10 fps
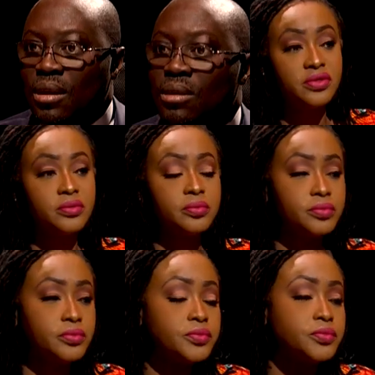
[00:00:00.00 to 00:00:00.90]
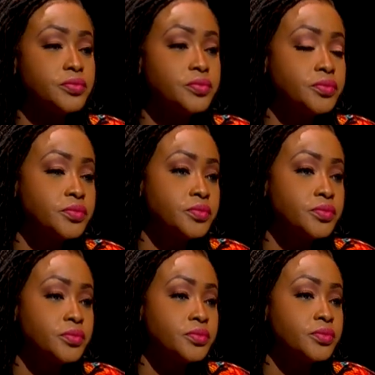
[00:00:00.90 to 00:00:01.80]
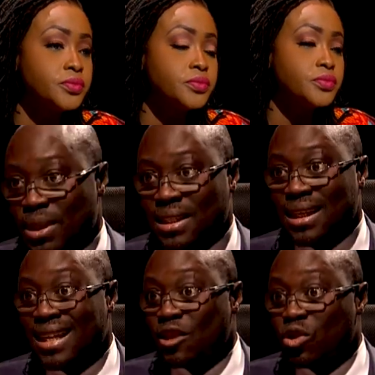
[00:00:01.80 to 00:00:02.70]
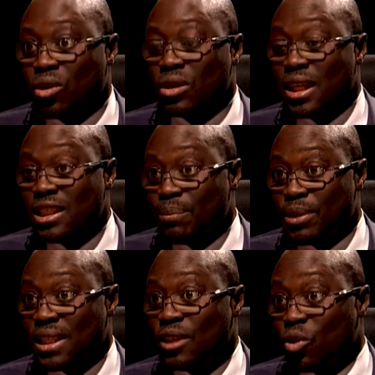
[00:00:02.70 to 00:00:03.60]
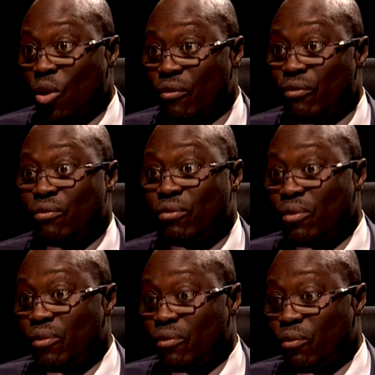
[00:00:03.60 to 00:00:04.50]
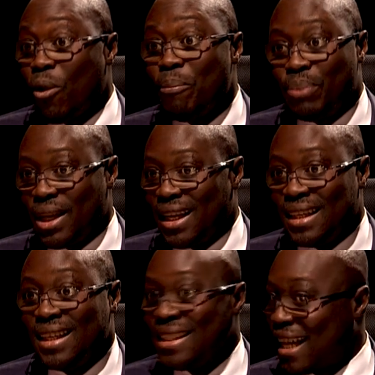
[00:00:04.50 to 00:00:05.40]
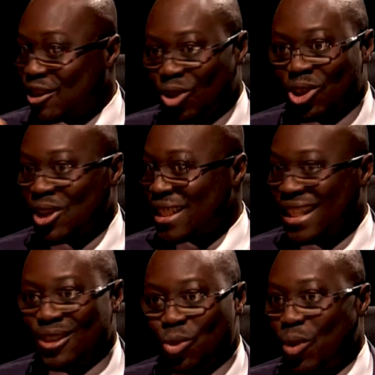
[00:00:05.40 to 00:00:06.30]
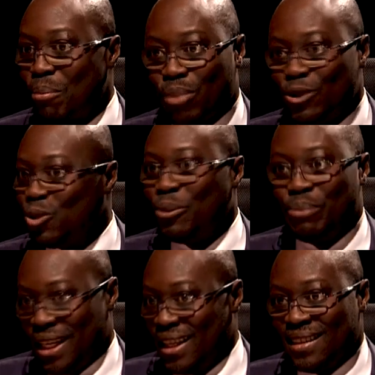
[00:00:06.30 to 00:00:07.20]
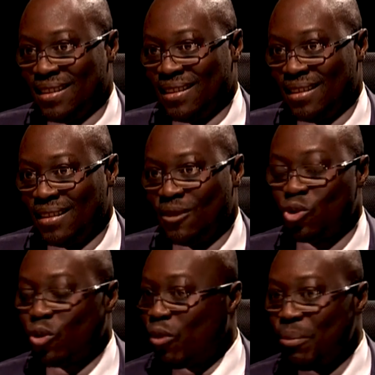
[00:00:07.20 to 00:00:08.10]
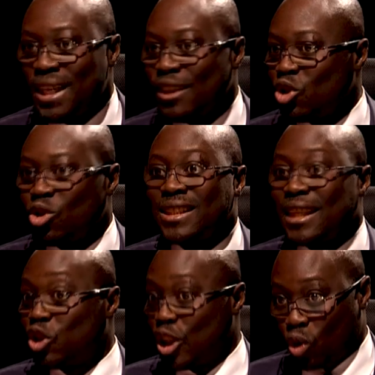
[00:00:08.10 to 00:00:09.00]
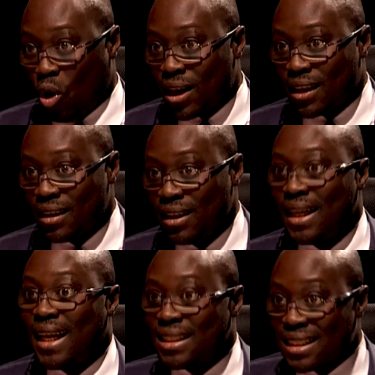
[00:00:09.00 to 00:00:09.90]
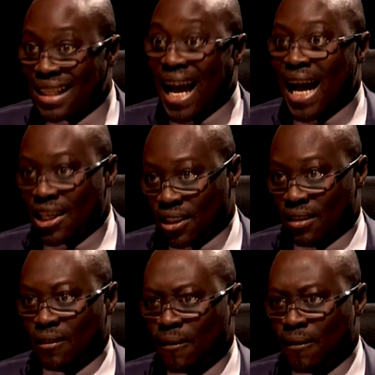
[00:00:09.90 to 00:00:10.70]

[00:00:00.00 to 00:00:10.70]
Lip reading: but 80% to begin with, and 80% of 4 billion does not translate to 1.2 billion. So for me, it's not just the talk, it is the action.